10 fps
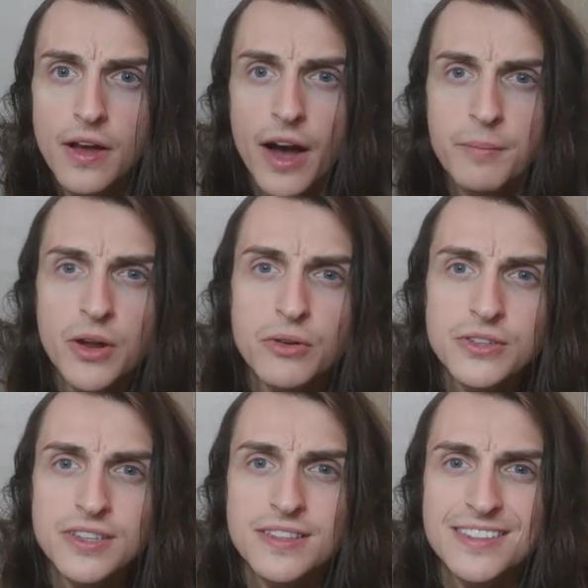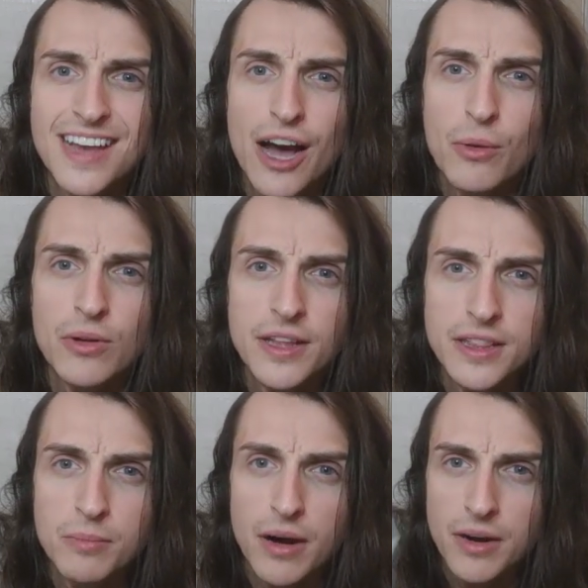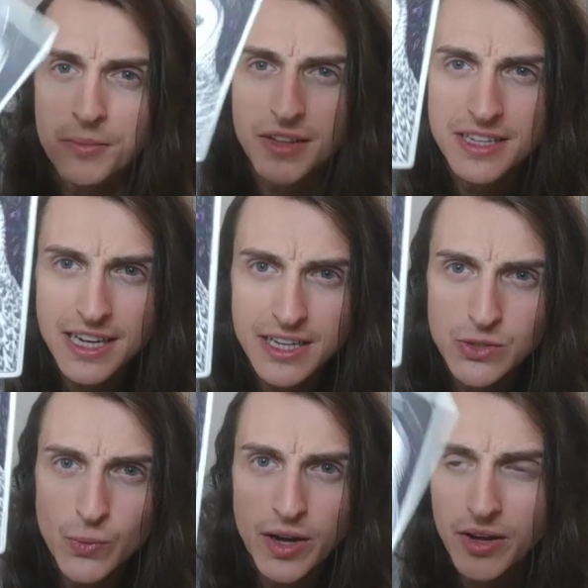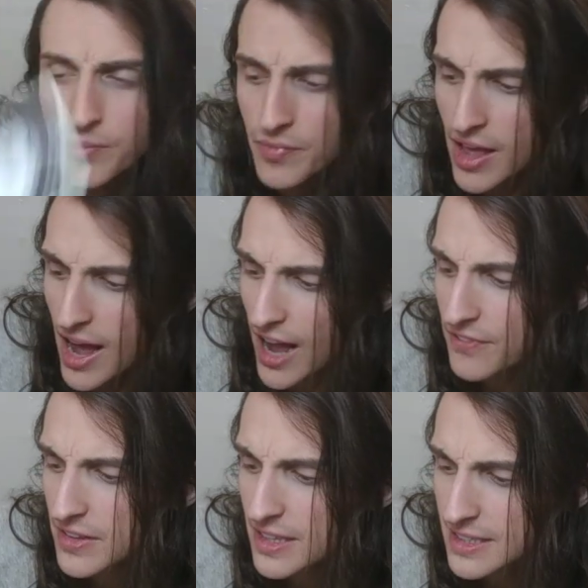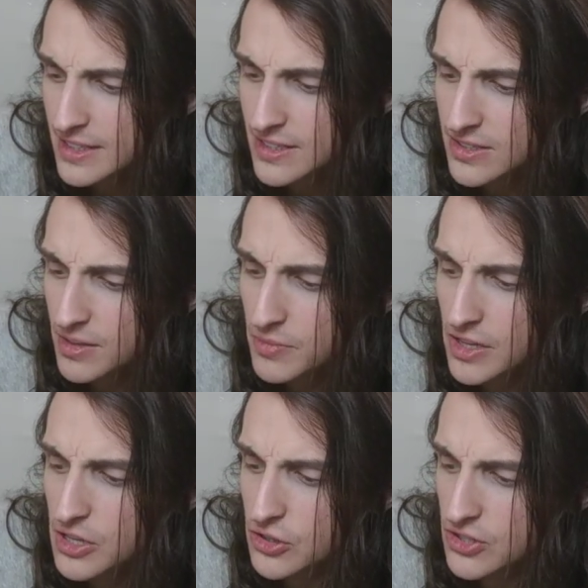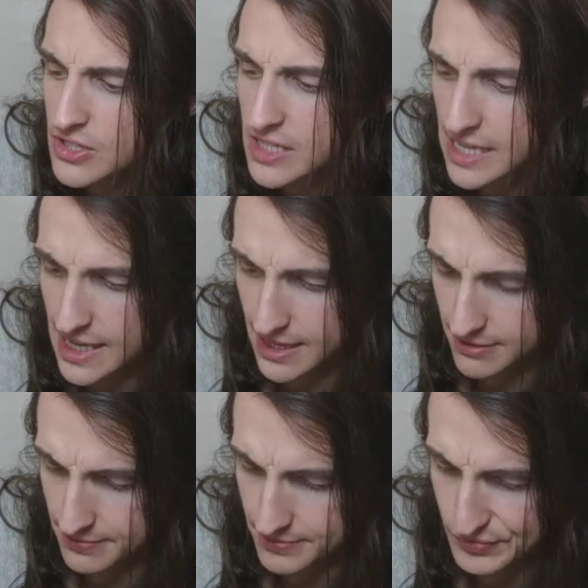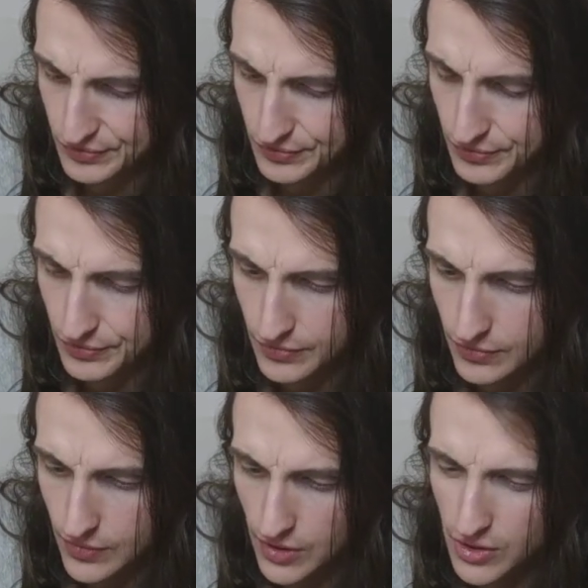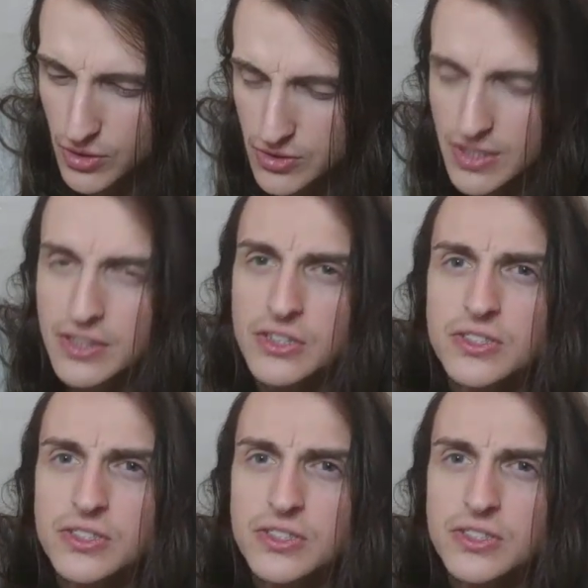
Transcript: I'm noticing this owl at the bottom of the deck as well. I feel like this is something you're seeing. You know, it's like